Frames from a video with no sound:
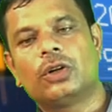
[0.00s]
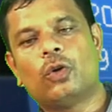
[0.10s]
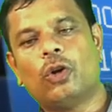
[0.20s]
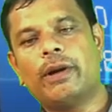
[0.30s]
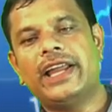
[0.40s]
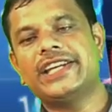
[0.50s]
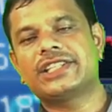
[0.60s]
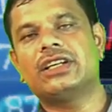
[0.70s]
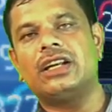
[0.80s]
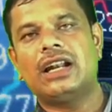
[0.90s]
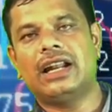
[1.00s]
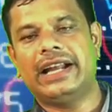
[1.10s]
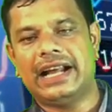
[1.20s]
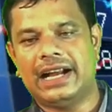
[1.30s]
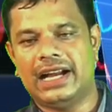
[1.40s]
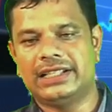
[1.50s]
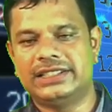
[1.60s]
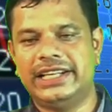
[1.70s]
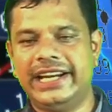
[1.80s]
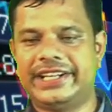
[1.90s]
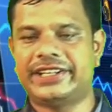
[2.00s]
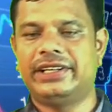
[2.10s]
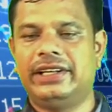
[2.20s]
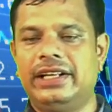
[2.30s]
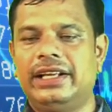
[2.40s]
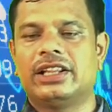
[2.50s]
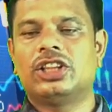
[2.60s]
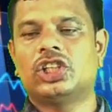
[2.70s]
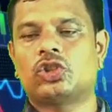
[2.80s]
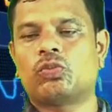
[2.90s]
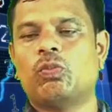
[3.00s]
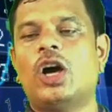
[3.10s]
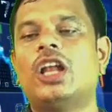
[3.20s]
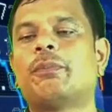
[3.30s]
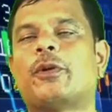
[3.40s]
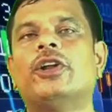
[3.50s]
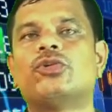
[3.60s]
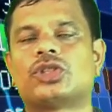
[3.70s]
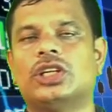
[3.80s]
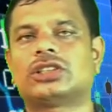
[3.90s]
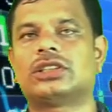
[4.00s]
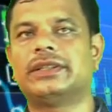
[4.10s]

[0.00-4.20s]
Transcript: Globalization has hit the small producers,